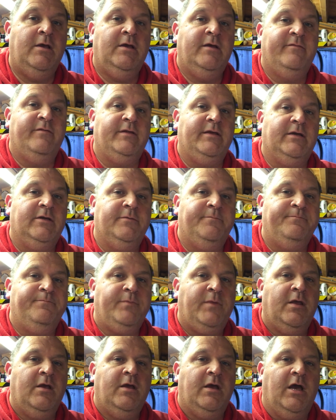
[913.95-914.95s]
video
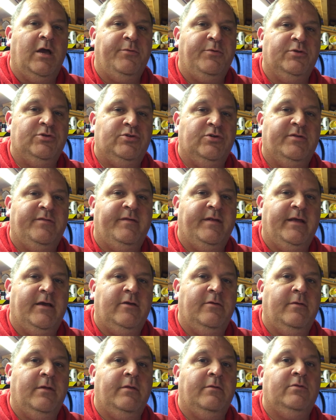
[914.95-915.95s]
hope you enjoyed the
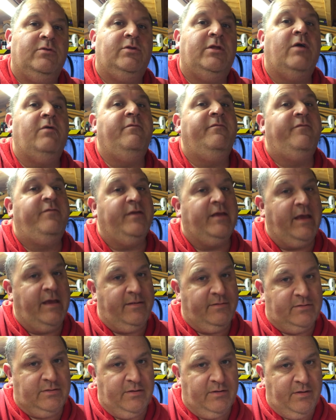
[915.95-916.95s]
video don't
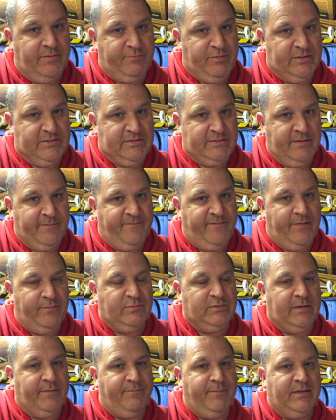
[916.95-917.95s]
forget to look, press the
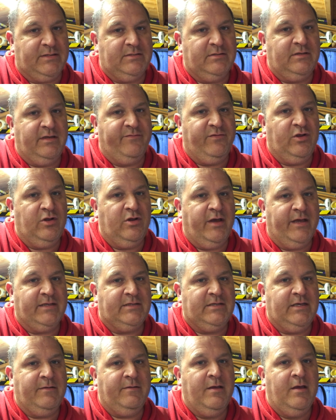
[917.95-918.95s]
thumbs up button if you
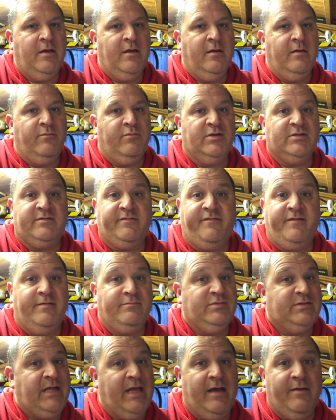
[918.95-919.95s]
liked it press the
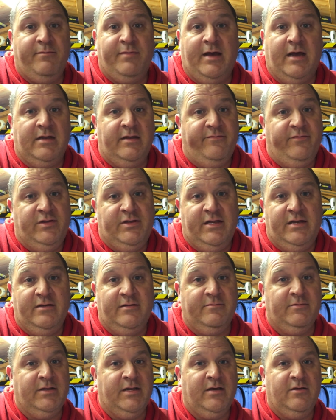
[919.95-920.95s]
thumbs down button if you
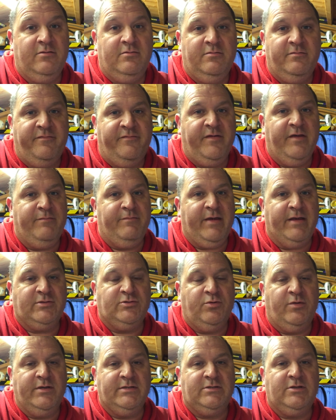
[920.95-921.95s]
didn't you know feedback's
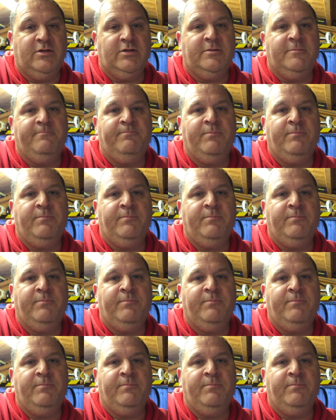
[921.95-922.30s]
always good